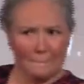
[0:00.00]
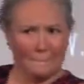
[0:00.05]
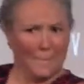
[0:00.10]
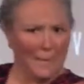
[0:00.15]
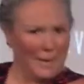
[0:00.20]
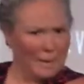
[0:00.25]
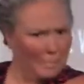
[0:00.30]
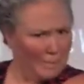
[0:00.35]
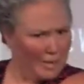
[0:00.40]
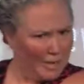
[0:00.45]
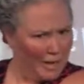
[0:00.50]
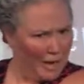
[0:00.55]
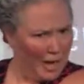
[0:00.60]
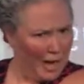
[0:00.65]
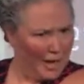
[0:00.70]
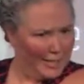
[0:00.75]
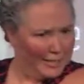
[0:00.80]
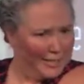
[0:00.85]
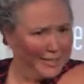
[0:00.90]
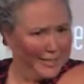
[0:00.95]
Maybe
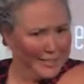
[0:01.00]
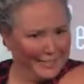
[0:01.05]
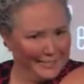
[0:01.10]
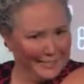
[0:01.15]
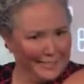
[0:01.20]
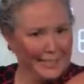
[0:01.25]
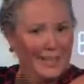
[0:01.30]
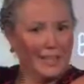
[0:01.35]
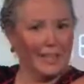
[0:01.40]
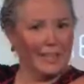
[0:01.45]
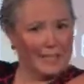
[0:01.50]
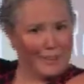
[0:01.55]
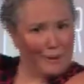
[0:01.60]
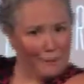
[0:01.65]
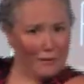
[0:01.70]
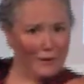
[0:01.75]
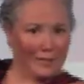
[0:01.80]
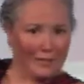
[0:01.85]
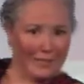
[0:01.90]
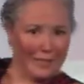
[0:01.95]
not.
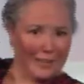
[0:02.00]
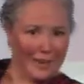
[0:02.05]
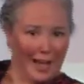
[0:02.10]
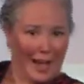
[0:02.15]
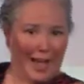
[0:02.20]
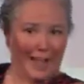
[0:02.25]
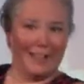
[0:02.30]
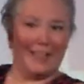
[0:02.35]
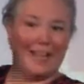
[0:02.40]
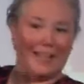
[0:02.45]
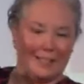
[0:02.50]
Definitely not.